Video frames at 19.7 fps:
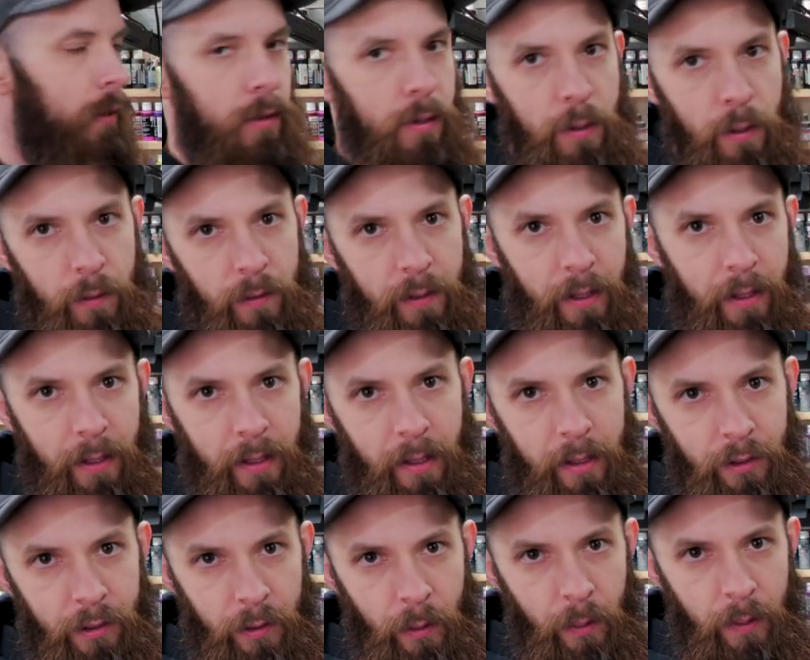using it
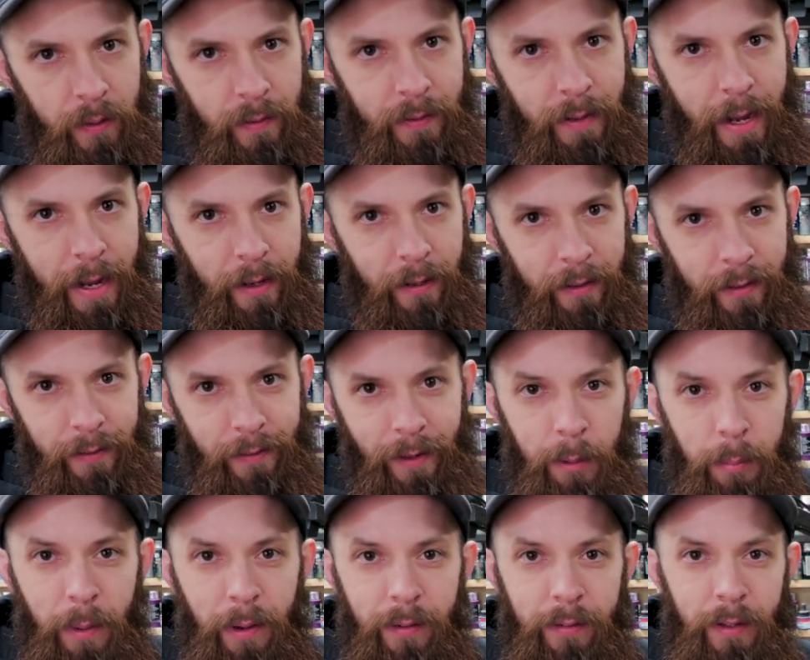and showing exactly
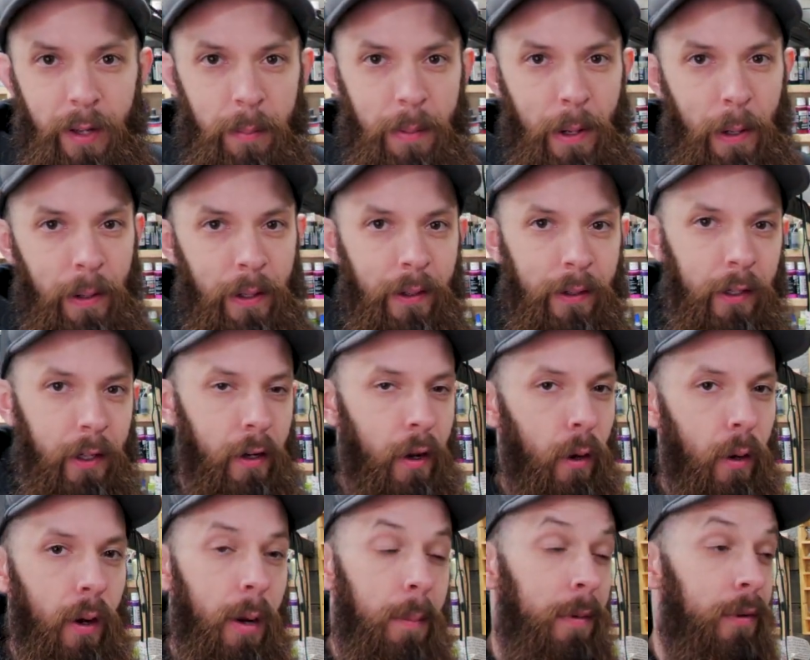step-by-step how I clear
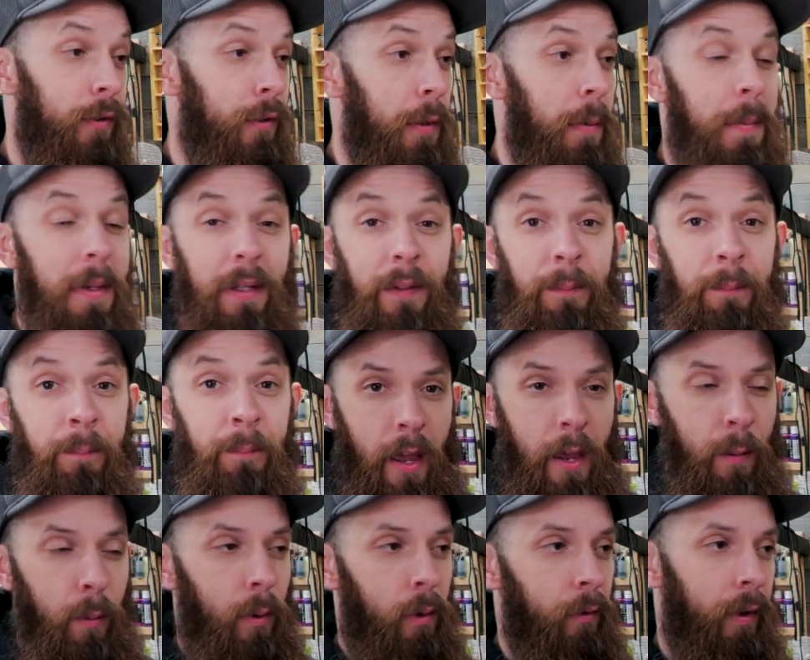coat. I'm assuming
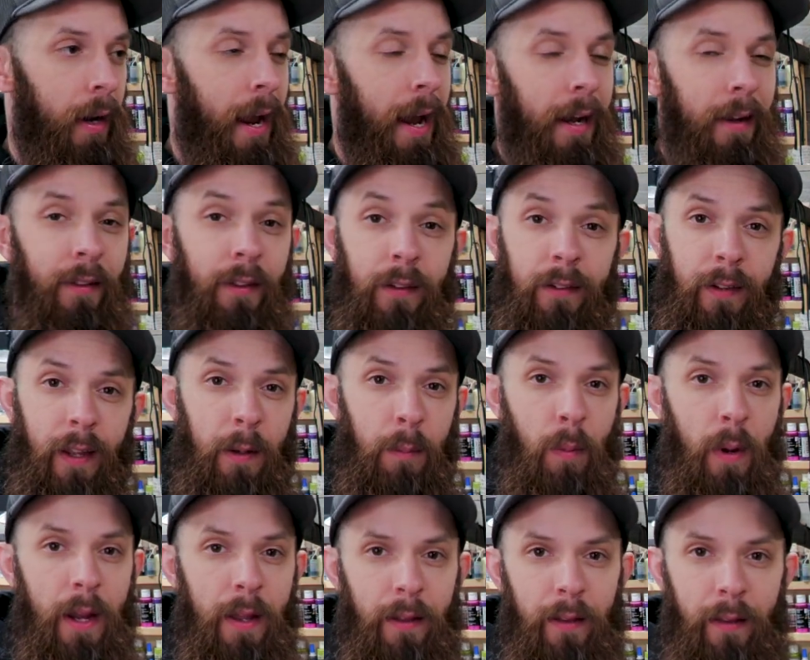it will react the same
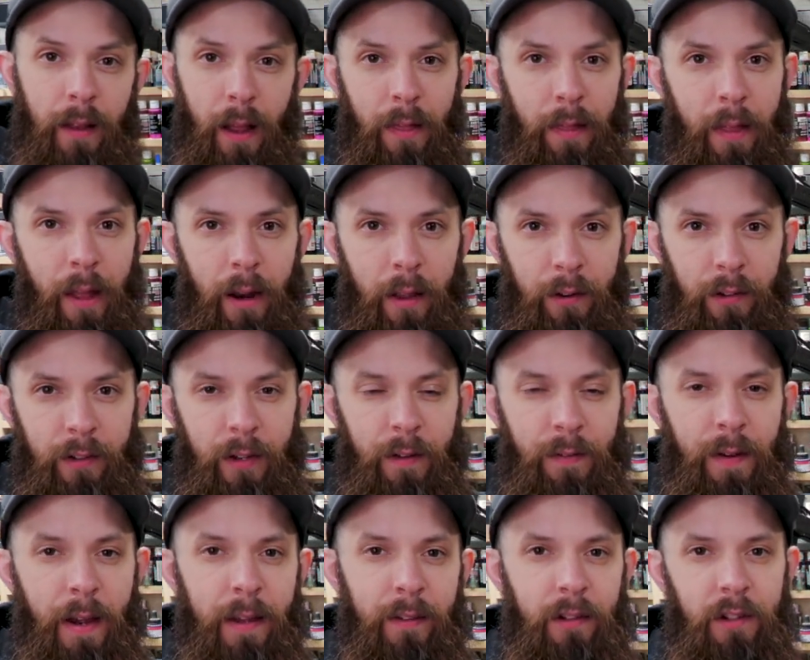way that that other
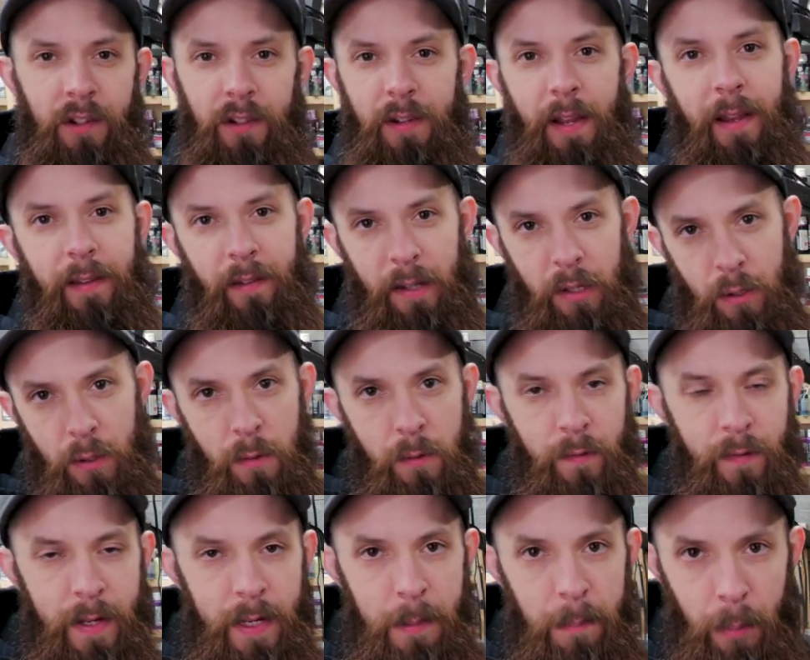stuff has. It just has the
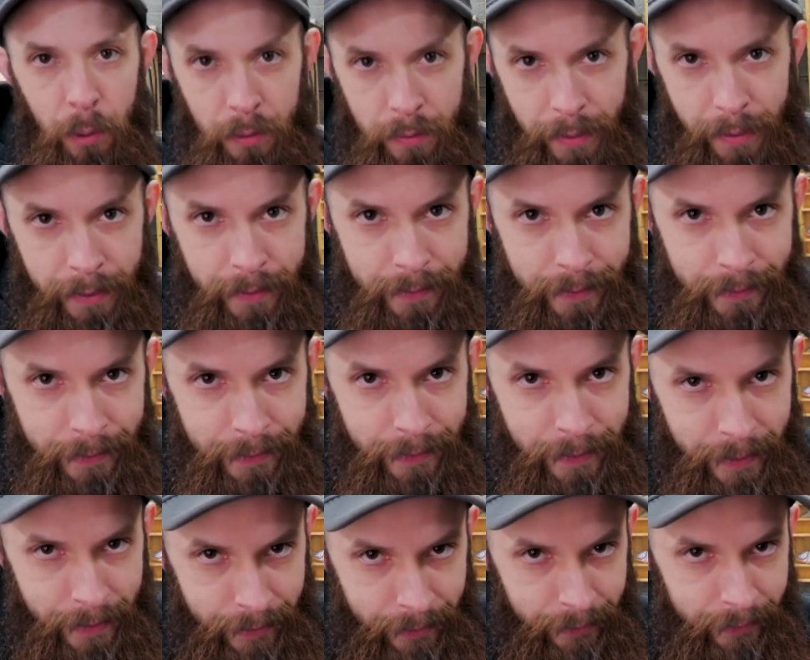UV protectant
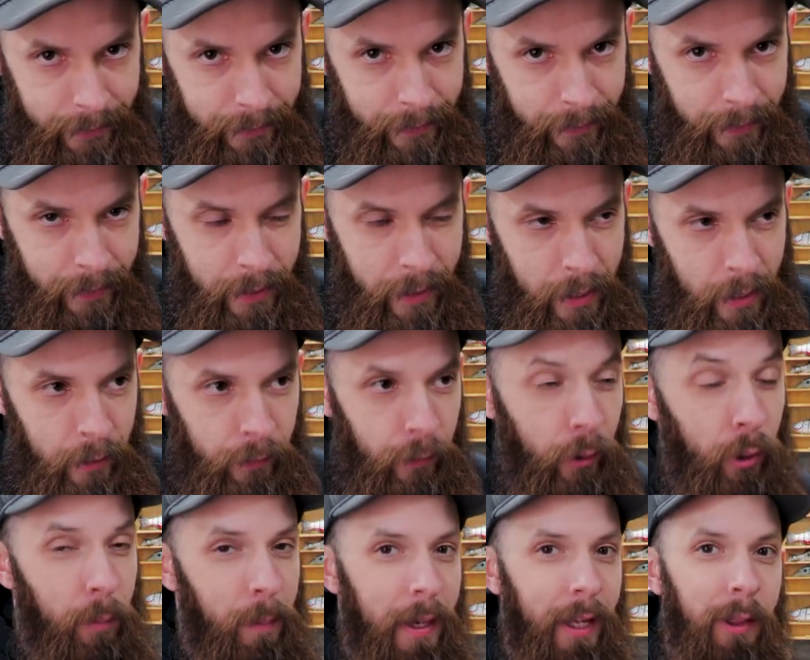in it. So
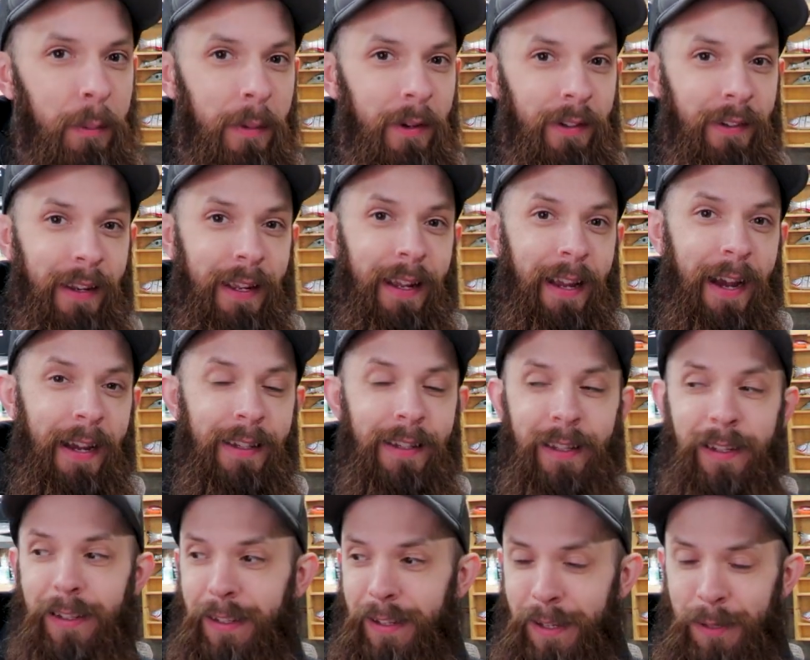don't make the mistake I
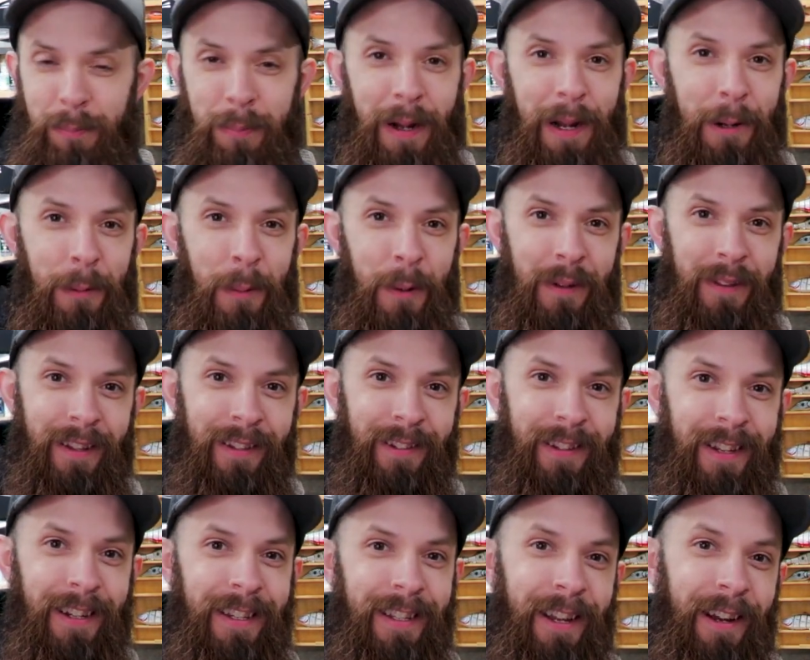did and buy one that's
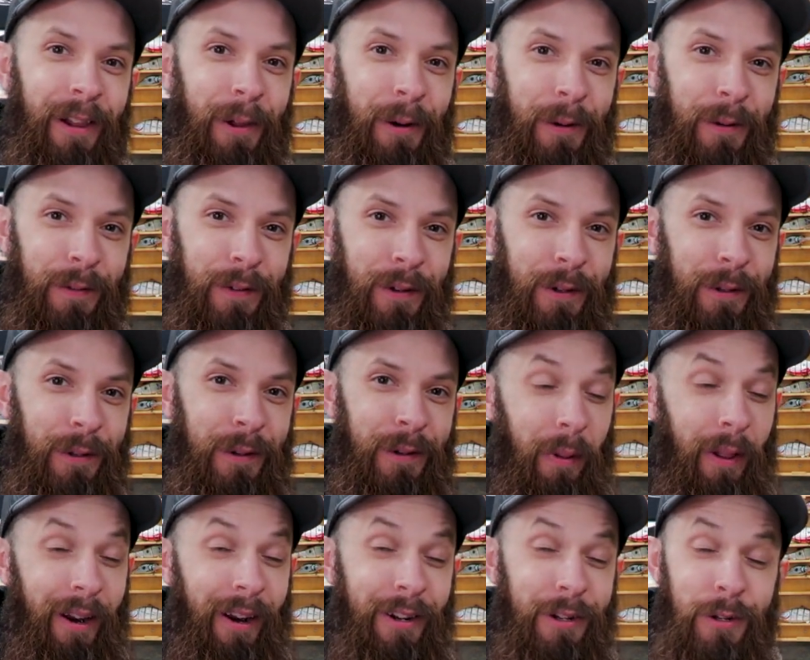gonna yellow if you
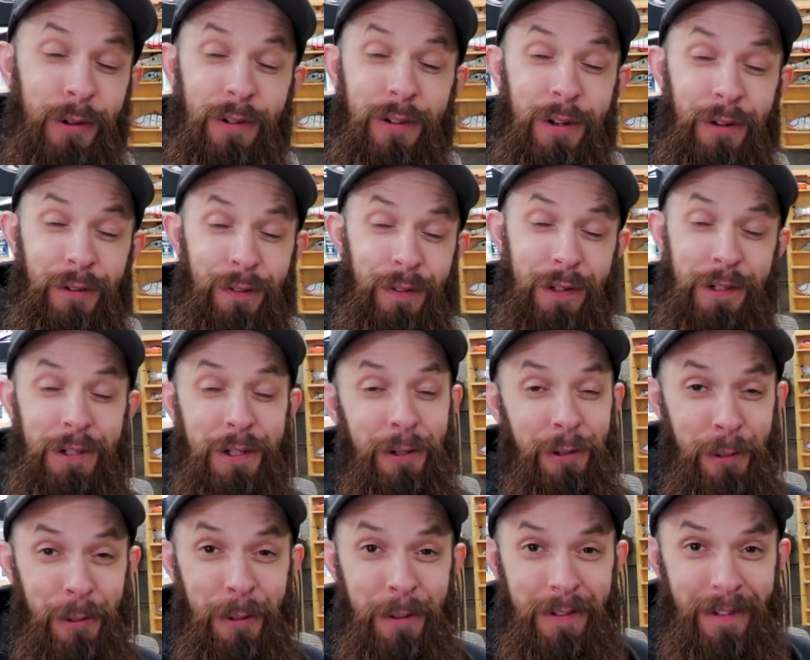plan on using your fishing
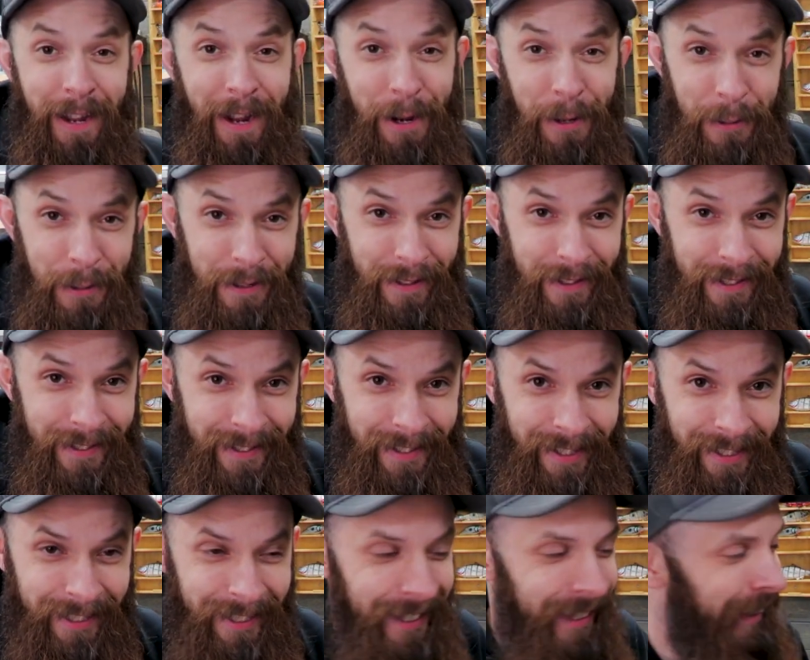lures out in the
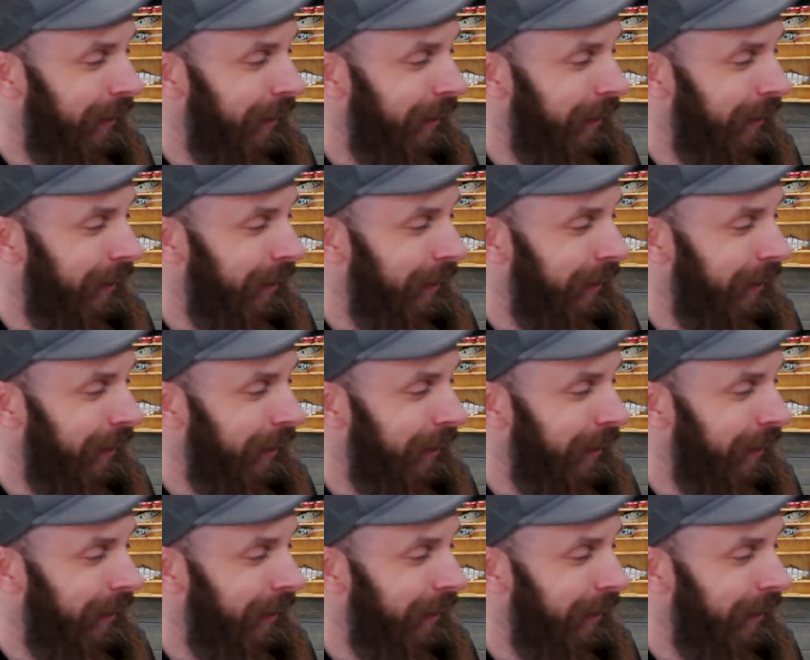sun.